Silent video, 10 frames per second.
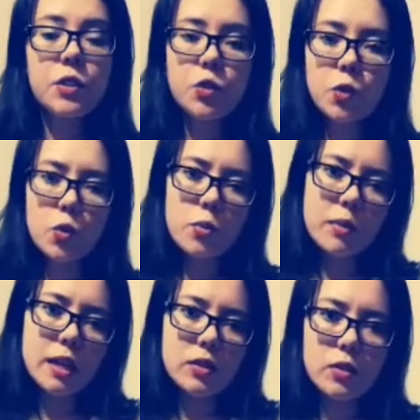two
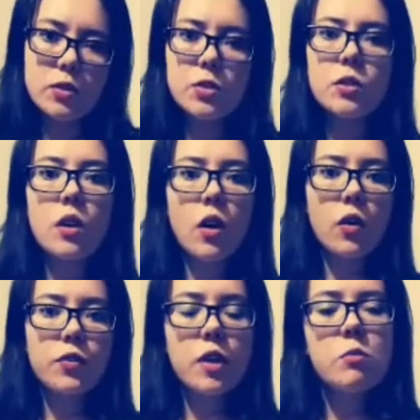methods
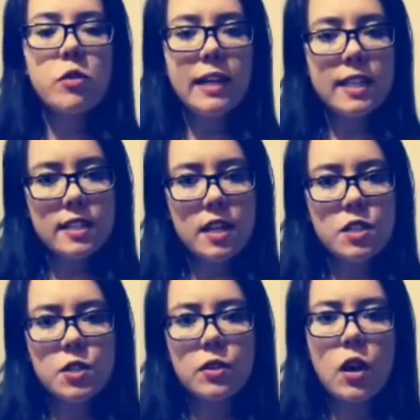of
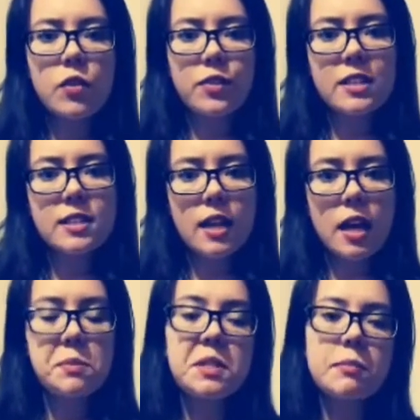immobilization of
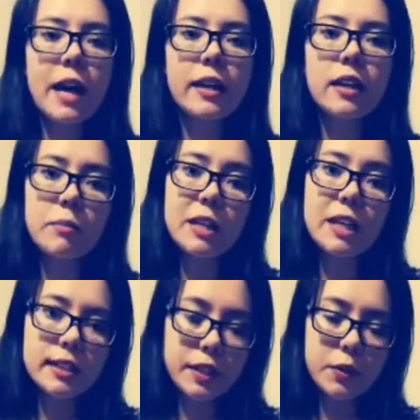enzymes by
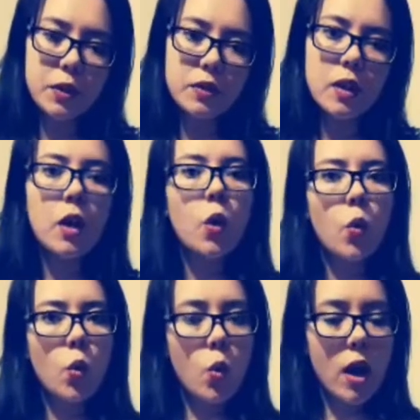chemical union:
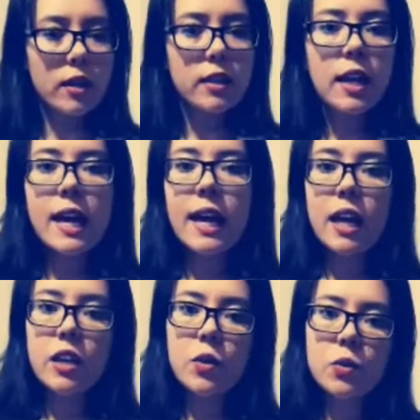one,
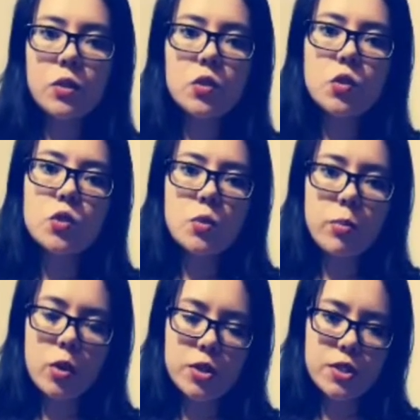union to
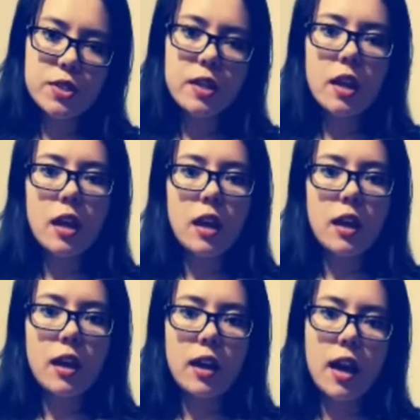support,
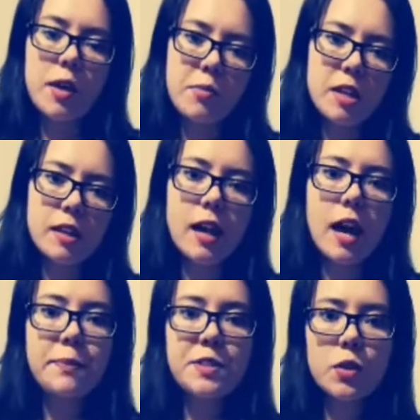
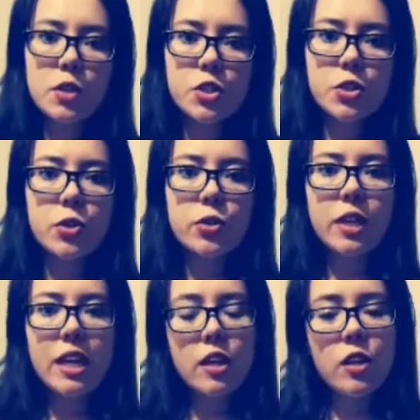
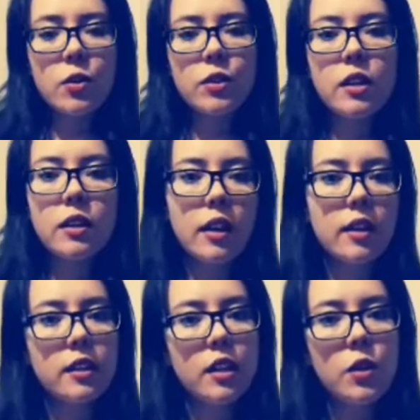absorption, unique
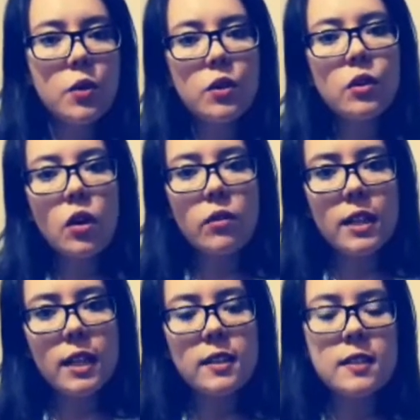and union
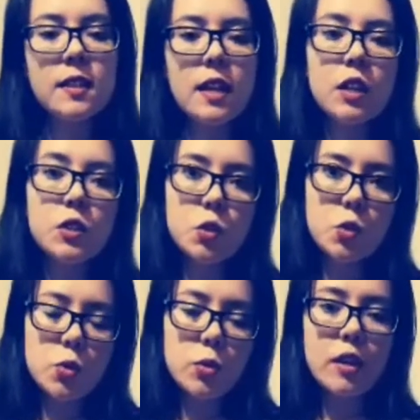covalent;
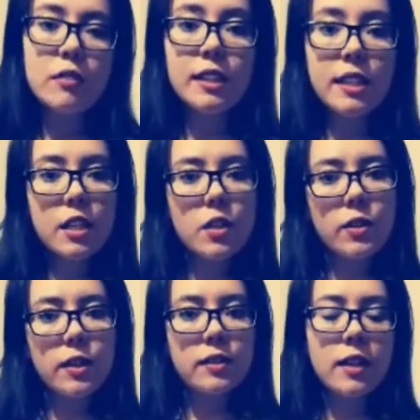two,
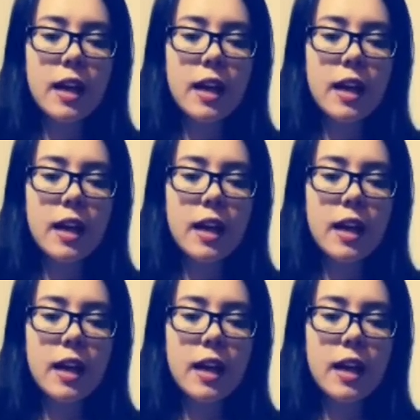reticulate,